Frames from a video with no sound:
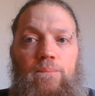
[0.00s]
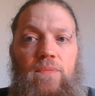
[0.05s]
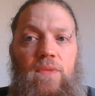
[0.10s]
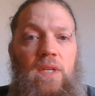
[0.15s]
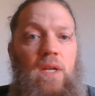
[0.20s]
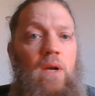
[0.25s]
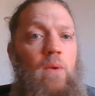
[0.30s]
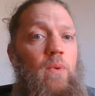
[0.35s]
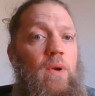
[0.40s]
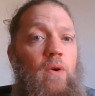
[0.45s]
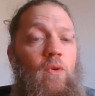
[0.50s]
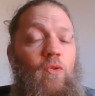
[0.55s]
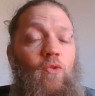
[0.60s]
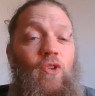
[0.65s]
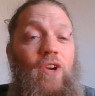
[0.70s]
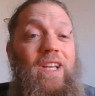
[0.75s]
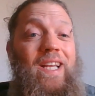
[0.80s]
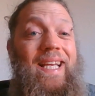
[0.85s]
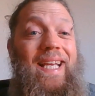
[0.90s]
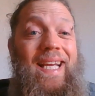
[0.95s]
You know, we are
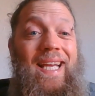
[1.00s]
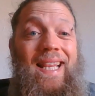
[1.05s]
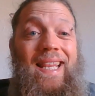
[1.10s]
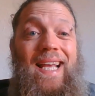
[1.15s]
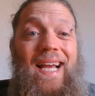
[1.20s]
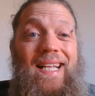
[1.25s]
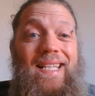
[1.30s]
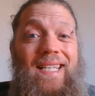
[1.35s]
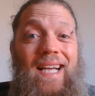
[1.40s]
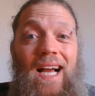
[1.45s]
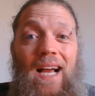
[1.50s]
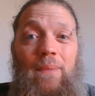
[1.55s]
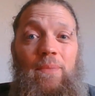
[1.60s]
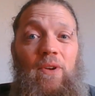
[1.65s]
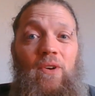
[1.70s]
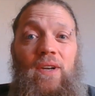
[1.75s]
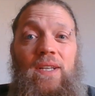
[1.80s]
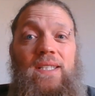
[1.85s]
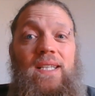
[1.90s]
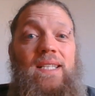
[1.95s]
really in that time.
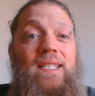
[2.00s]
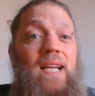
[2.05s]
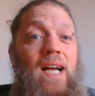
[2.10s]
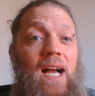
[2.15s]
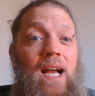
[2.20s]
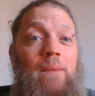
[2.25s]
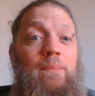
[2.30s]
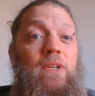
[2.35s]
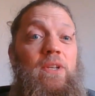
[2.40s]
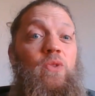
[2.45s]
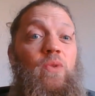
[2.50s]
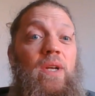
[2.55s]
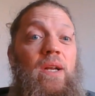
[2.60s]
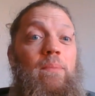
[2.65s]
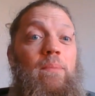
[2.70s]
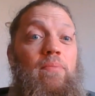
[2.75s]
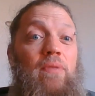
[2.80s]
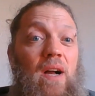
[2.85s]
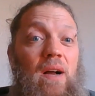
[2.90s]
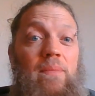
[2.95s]
There is a time between a
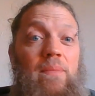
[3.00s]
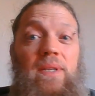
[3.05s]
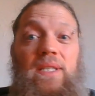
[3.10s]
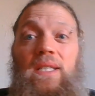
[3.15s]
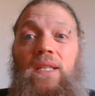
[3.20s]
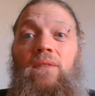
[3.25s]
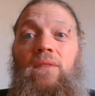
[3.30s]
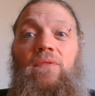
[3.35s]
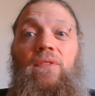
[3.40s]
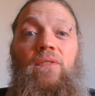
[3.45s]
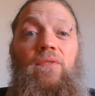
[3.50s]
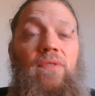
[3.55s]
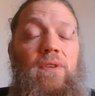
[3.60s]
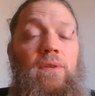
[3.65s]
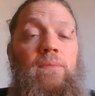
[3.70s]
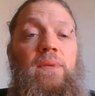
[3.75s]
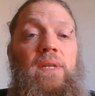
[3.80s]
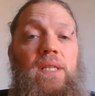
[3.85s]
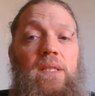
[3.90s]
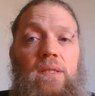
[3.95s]
promise and a
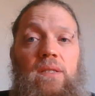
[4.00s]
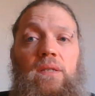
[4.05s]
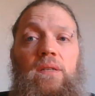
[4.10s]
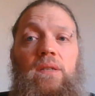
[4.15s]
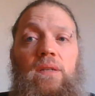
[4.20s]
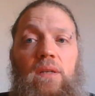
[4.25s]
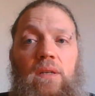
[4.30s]
fulfillment.